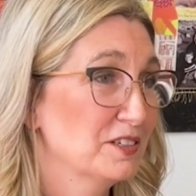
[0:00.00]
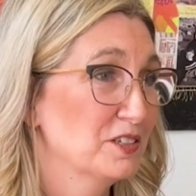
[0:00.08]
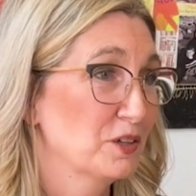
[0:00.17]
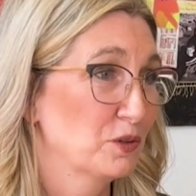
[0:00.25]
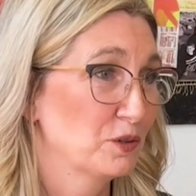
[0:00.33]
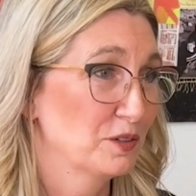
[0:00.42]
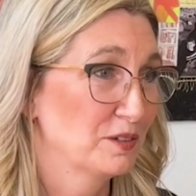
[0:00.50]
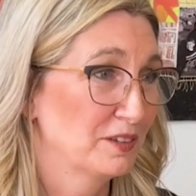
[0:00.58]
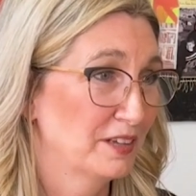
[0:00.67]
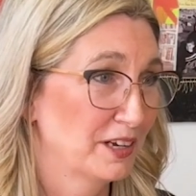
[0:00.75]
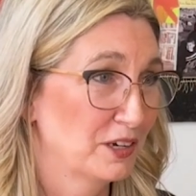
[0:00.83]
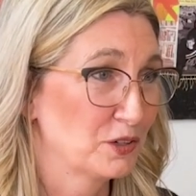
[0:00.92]
So
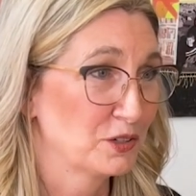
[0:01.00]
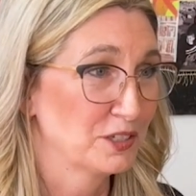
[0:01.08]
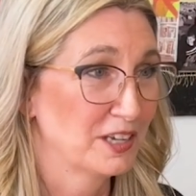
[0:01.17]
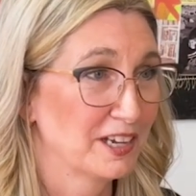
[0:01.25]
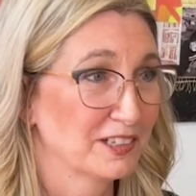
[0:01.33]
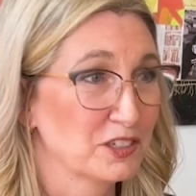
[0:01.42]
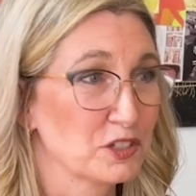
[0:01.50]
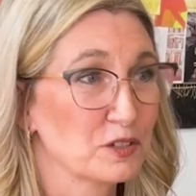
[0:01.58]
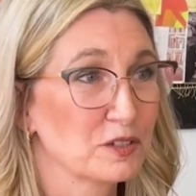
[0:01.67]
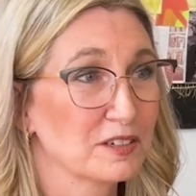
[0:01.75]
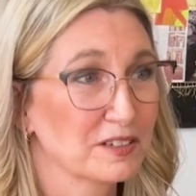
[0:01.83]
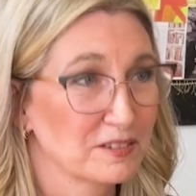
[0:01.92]
like you're saying,
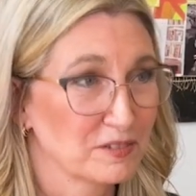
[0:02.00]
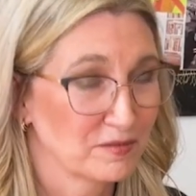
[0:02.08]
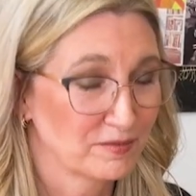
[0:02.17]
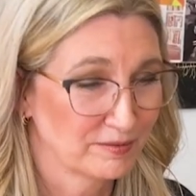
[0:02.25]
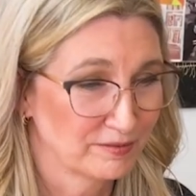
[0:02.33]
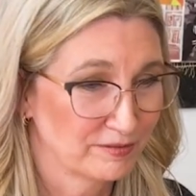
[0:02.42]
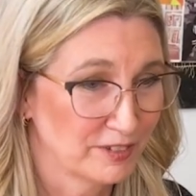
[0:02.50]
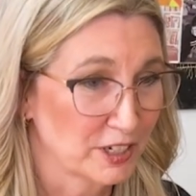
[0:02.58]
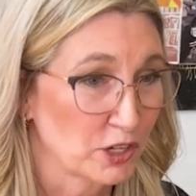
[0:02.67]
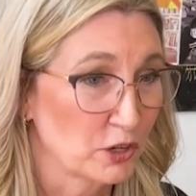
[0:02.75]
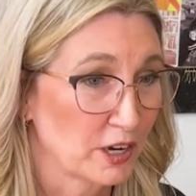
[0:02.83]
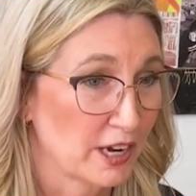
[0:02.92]
just
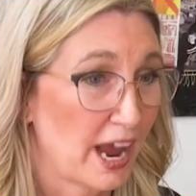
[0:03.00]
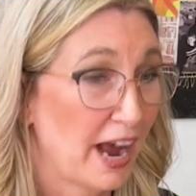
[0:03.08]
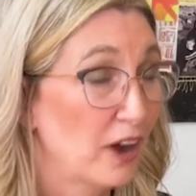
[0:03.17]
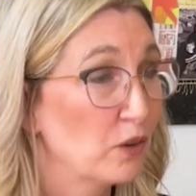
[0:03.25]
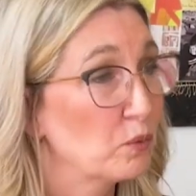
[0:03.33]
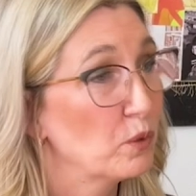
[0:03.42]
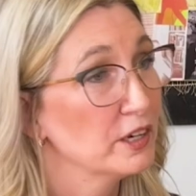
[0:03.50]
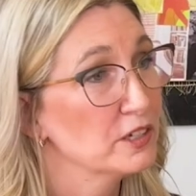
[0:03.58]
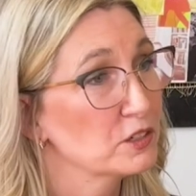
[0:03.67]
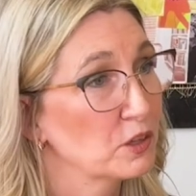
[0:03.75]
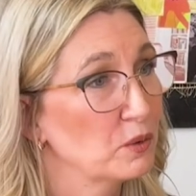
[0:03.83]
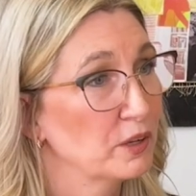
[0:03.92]
figuring out what
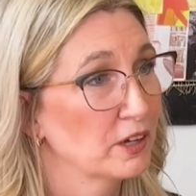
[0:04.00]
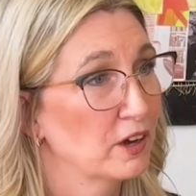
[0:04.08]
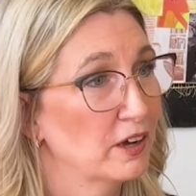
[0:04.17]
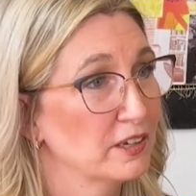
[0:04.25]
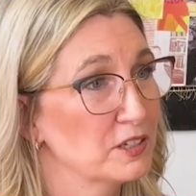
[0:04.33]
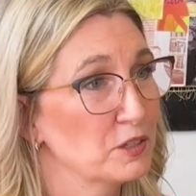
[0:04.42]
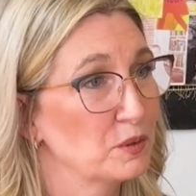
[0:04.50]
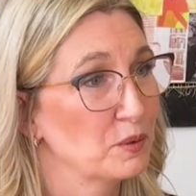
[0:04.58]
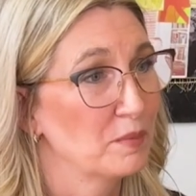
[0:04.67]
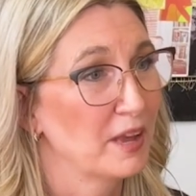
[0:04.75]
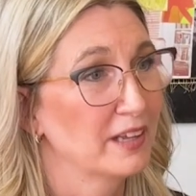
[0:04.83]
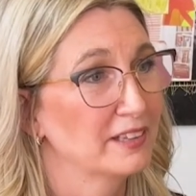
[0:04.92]
is going on
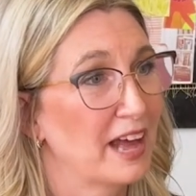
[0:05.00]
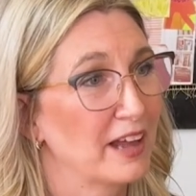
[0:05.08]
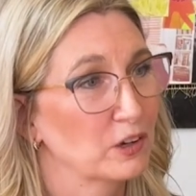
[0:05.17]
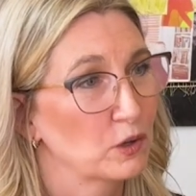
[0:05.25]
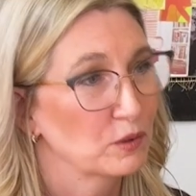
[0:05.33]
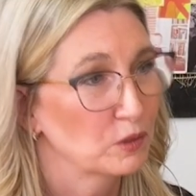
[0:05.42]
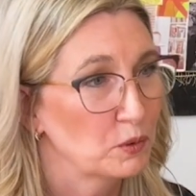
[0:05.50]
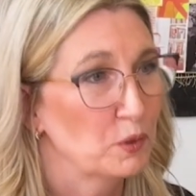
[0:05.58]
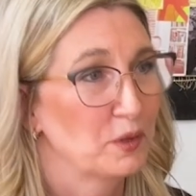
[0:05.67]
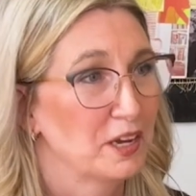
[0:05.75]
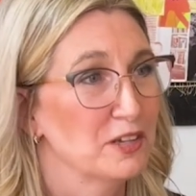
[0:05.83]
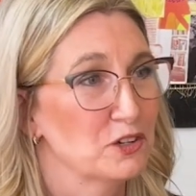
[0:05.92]
to make that
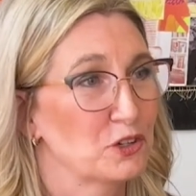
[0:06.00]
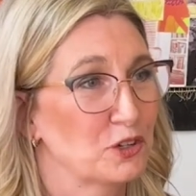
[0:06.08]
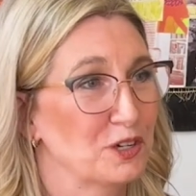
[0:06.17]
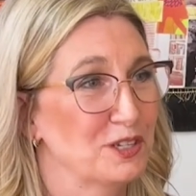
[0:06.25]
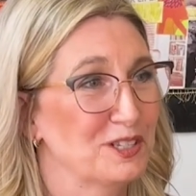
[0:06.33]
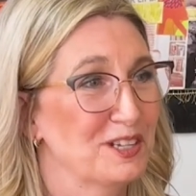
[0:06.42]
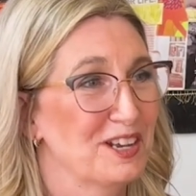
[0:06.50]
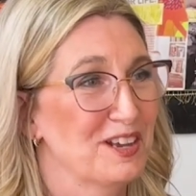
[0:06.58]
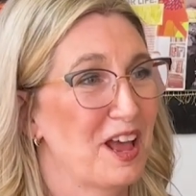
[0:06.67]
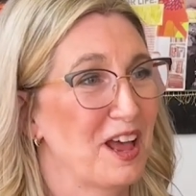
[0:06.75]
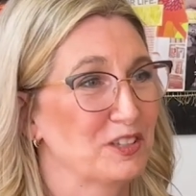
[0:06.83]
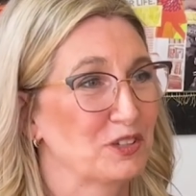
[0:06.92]
quote insurance
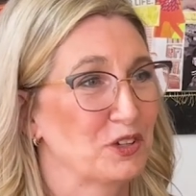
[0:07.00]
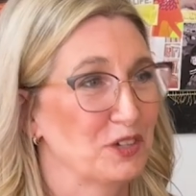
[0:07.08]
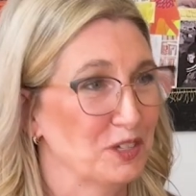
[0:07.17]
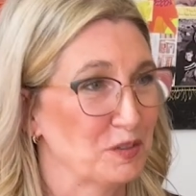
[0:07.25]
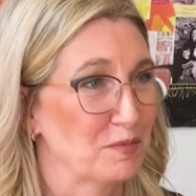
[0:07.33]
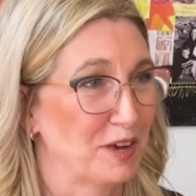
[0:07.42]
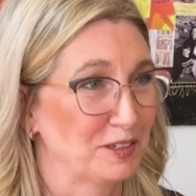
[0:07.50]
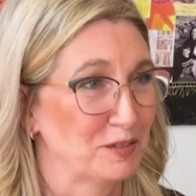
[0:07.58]
as good as